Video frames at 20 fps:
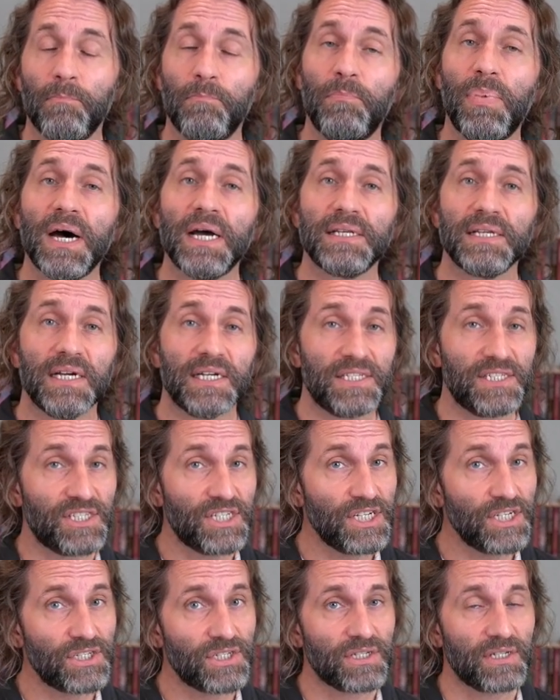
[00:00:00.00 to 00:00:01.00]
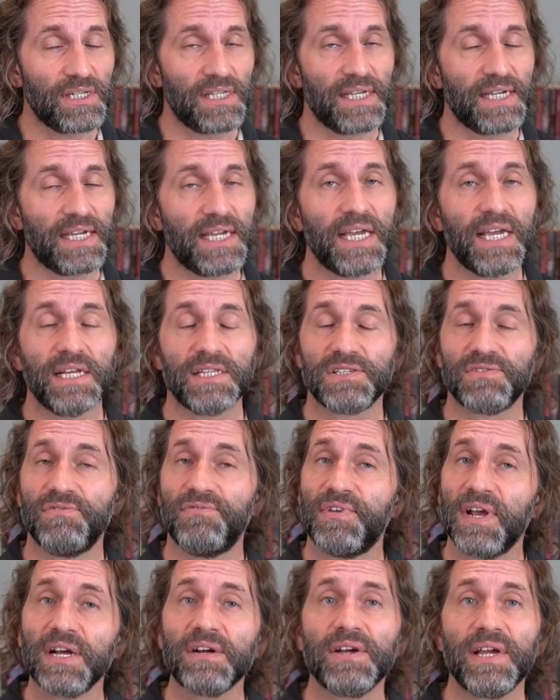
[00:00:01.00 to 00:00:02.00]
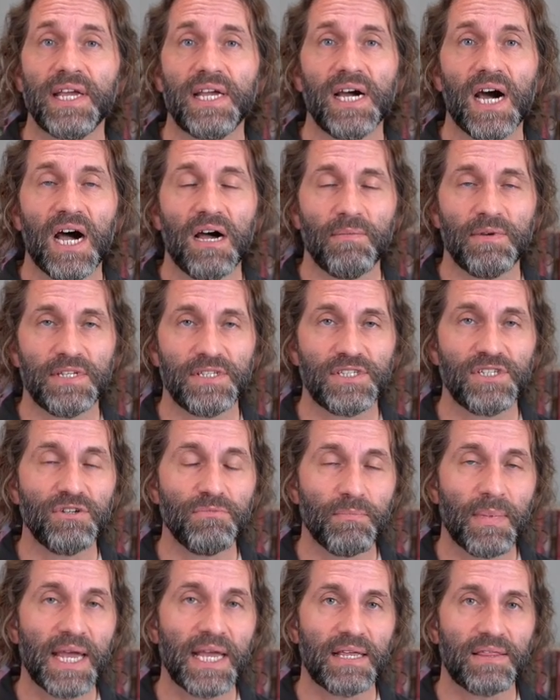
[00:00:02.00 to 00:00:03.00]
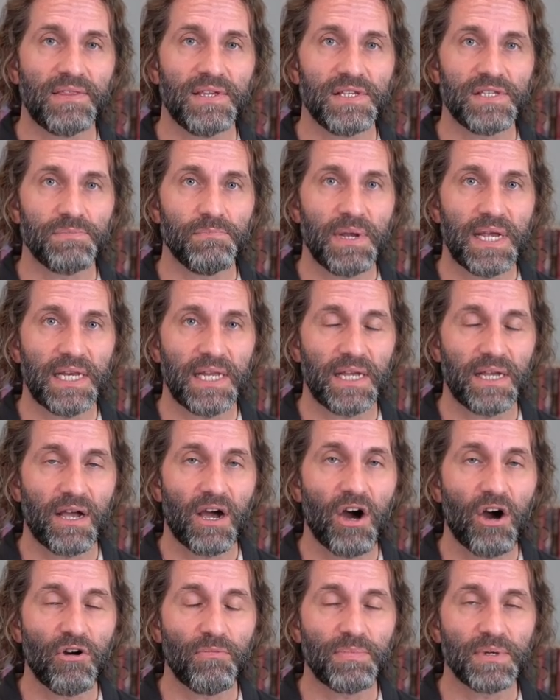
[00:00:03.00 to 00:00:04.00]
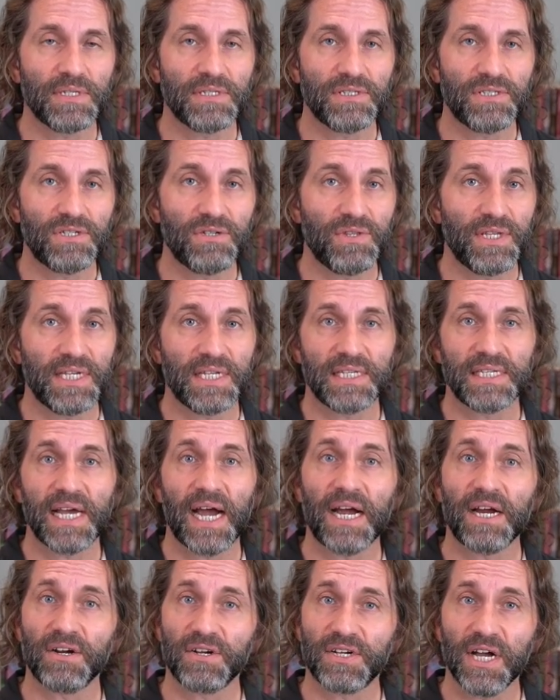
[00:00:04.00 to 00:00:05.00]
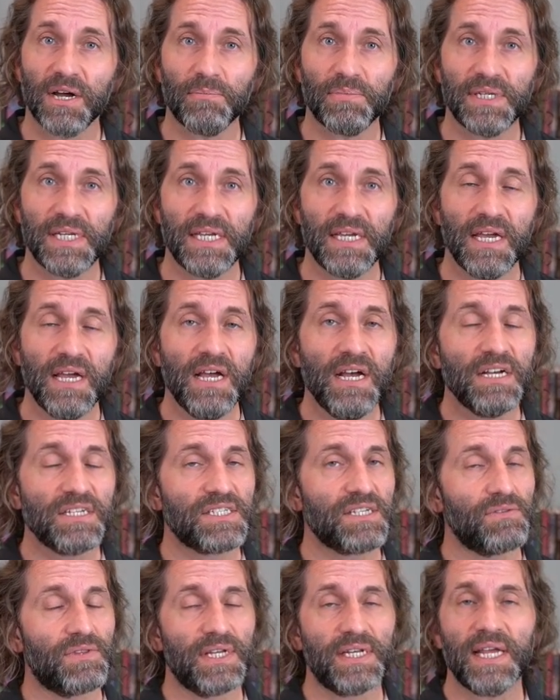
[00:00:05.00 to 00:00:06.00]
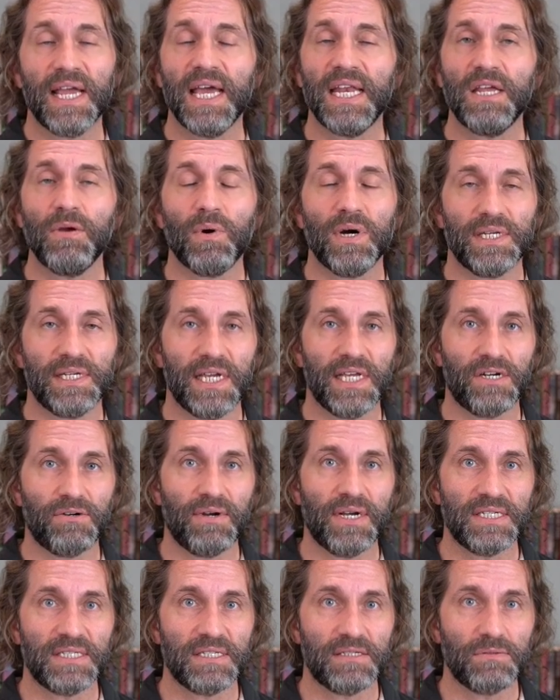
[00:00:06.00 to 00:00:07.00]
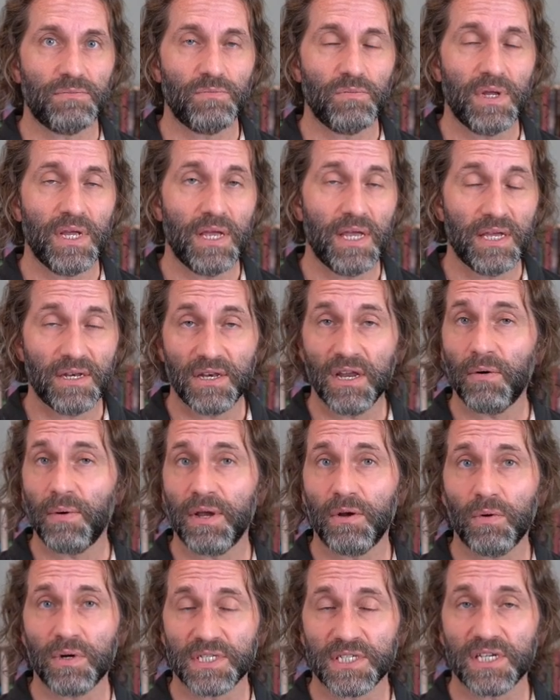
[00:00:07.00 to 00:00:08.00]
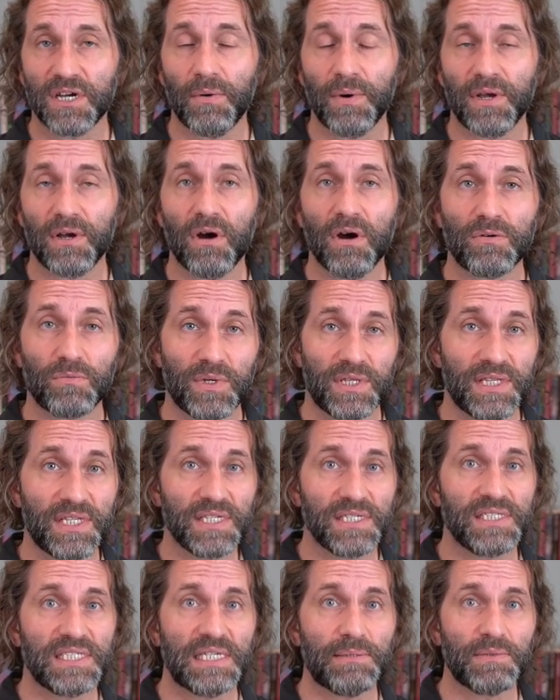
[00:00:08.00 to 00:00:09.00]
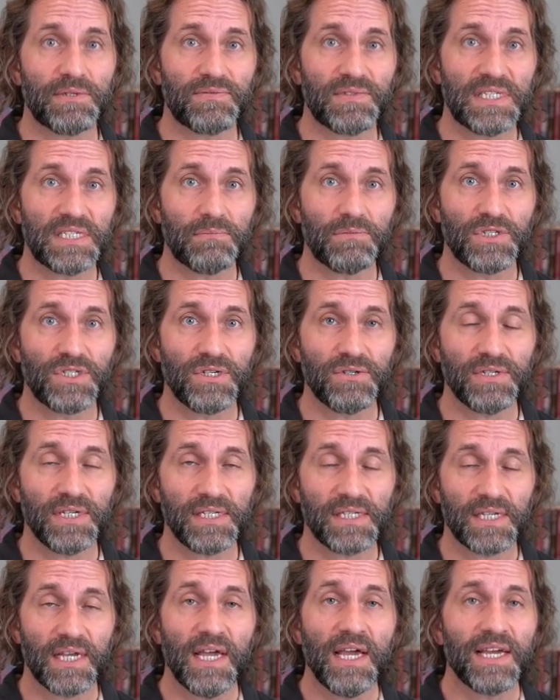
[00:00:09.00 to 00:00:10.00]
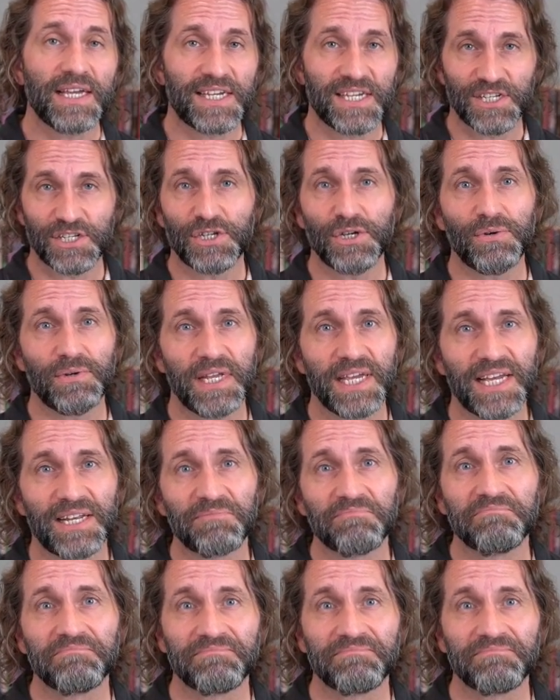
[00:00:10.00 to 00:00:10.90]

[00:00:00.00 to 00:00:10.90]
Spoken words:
But additionally, it's very common to make this meeting open to the entire company so that anyone interested in knowing what's going on with this Team of Teams unit can tune in.